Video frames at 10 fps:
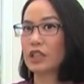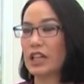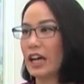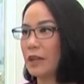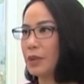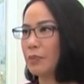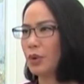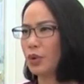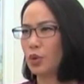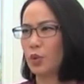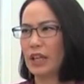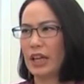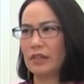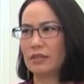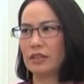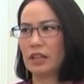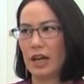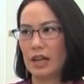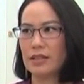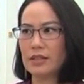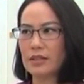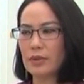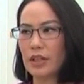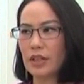And for Thai people, do we get guides